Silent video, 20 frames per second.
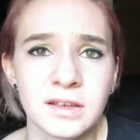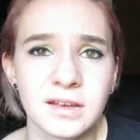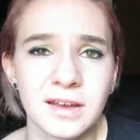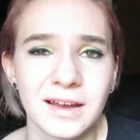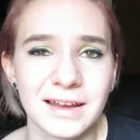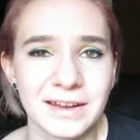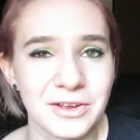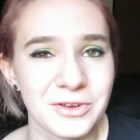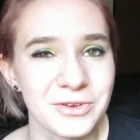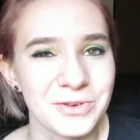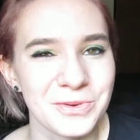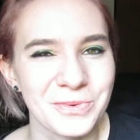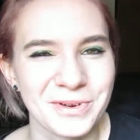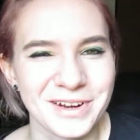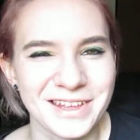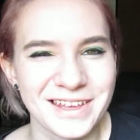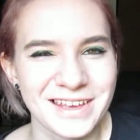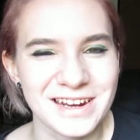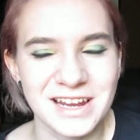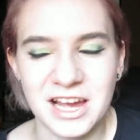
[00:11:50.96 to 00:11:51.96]
I know you want
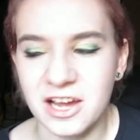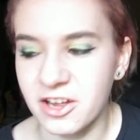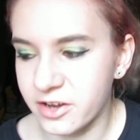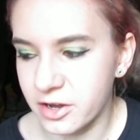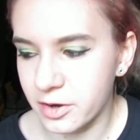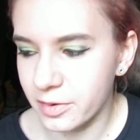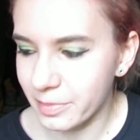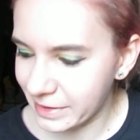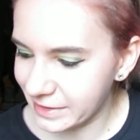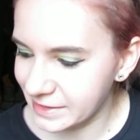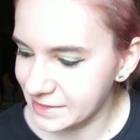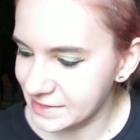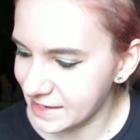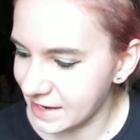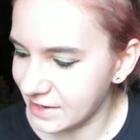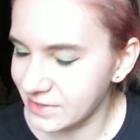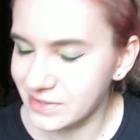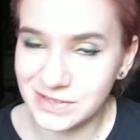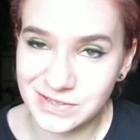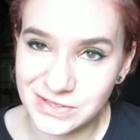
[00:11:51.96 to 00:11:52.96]
to get out of your parents'
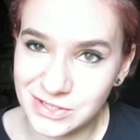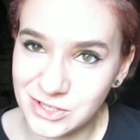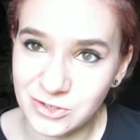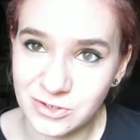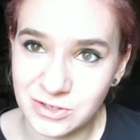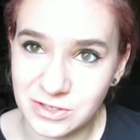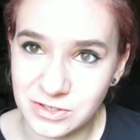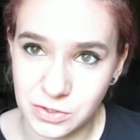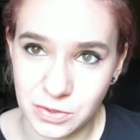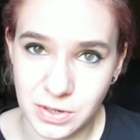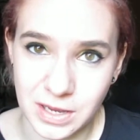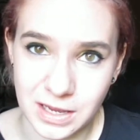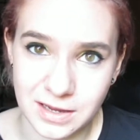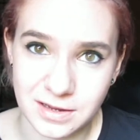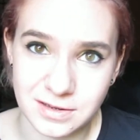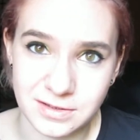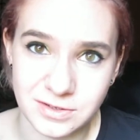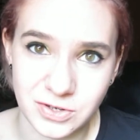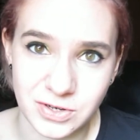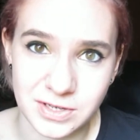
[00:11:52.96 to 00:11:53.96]
house as soon as you
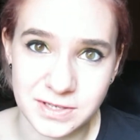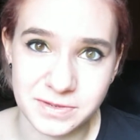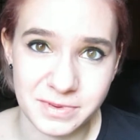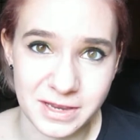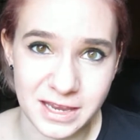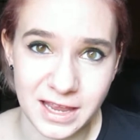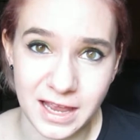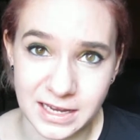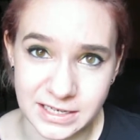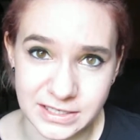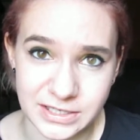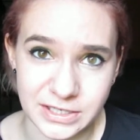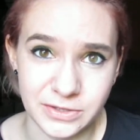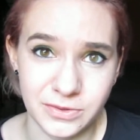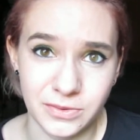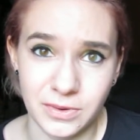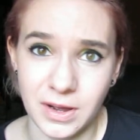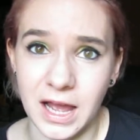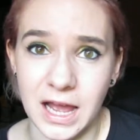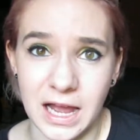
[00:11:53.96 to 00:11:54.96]
can. Trust me, I
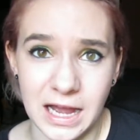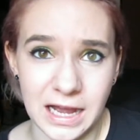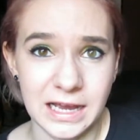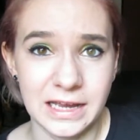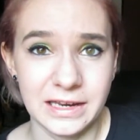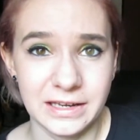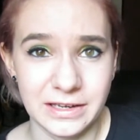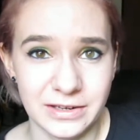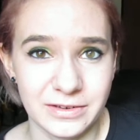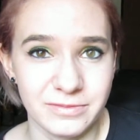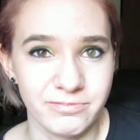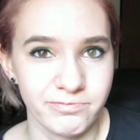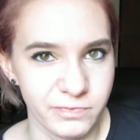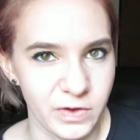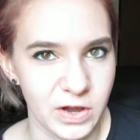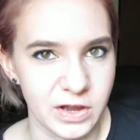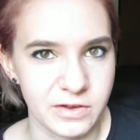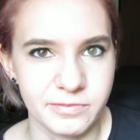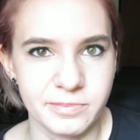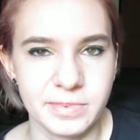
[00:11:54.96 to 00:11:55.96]
do.
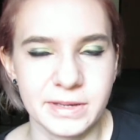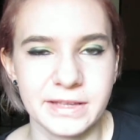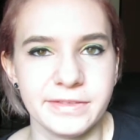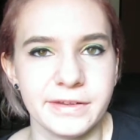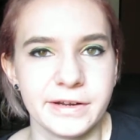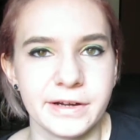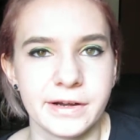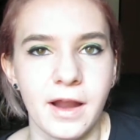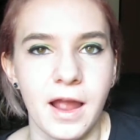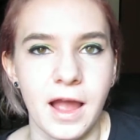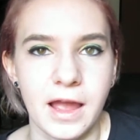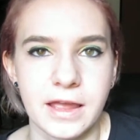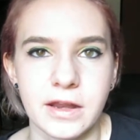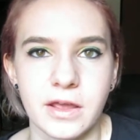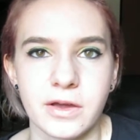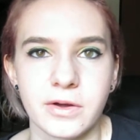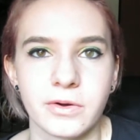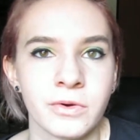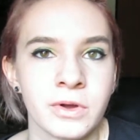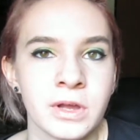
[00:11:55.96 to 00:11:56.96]
I've been there. I
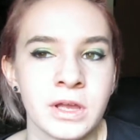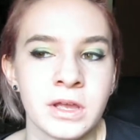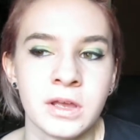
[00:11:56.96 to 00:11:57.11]
know.